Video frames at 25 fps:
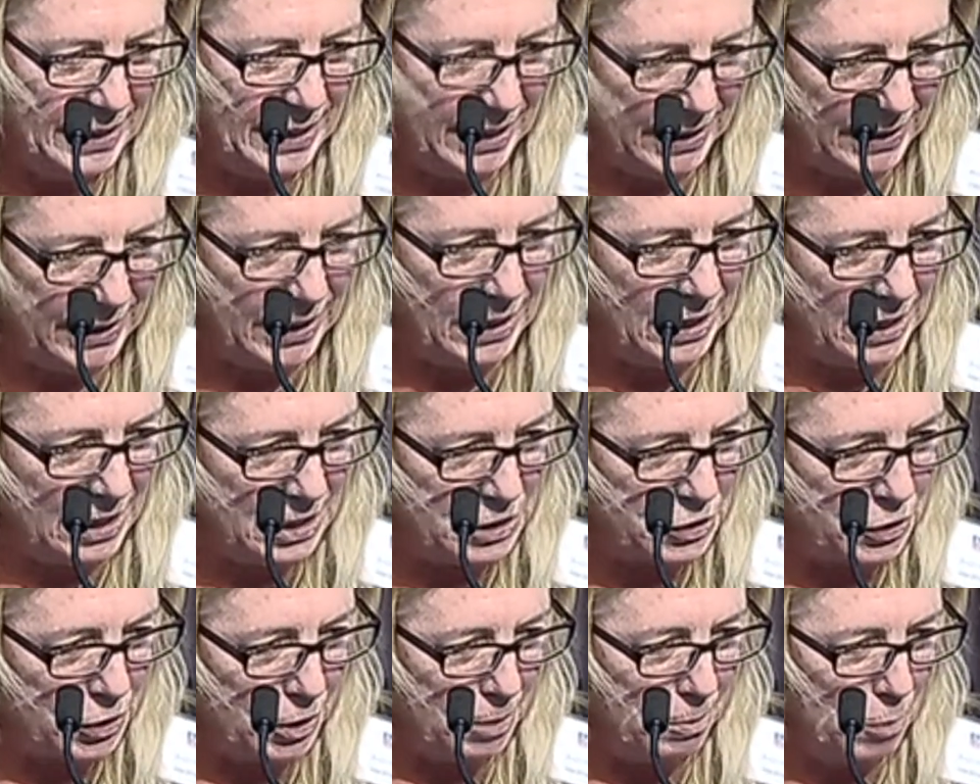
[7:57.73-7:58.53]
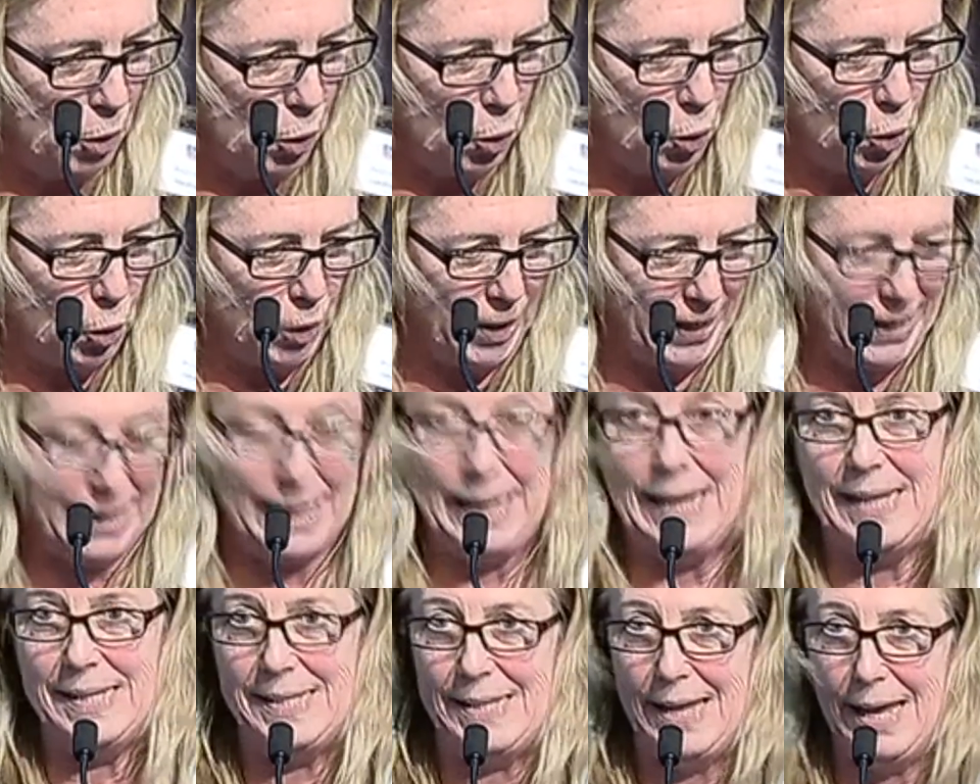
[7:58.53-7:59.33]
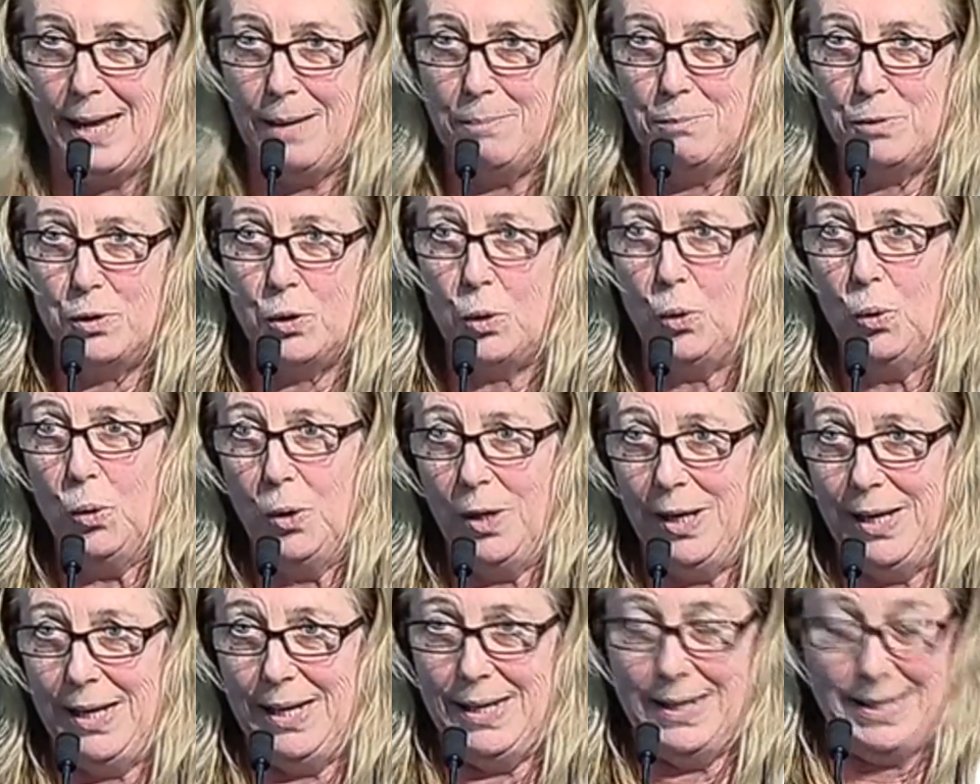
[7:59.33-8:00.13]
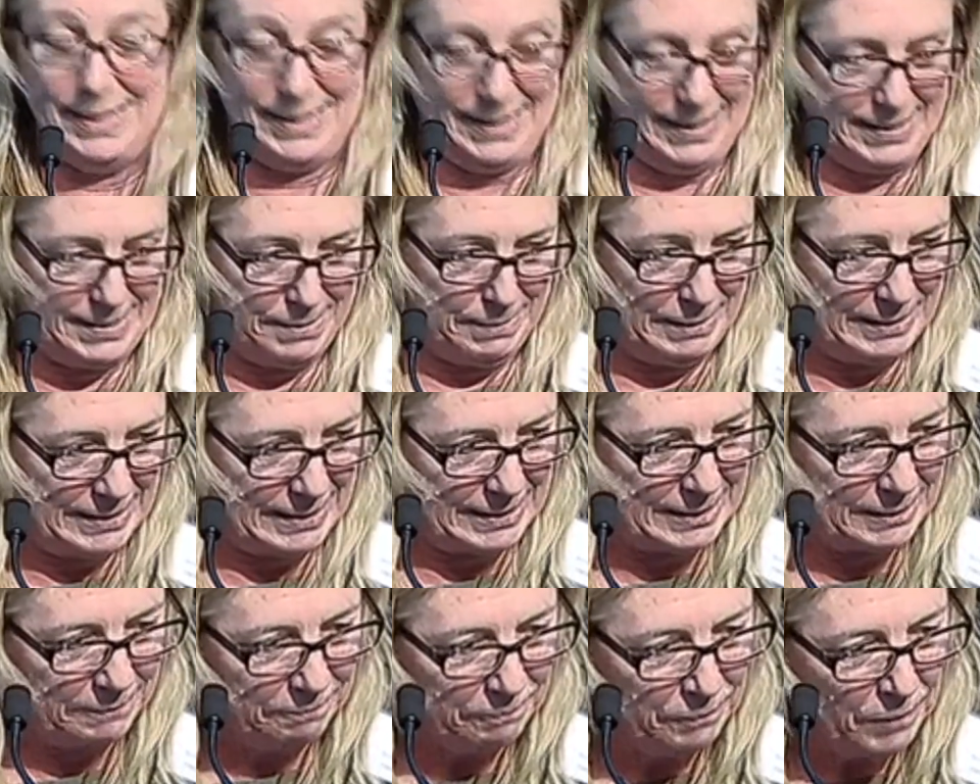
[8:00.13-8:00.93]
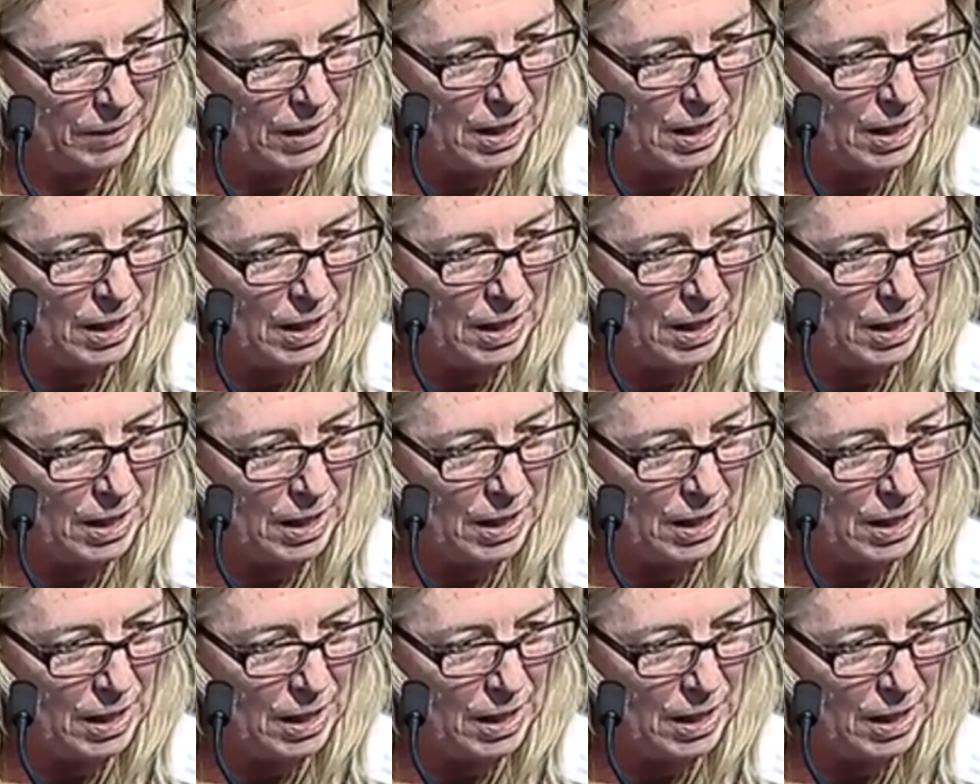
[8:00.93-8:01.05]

in the classroom or in exams or in assessments.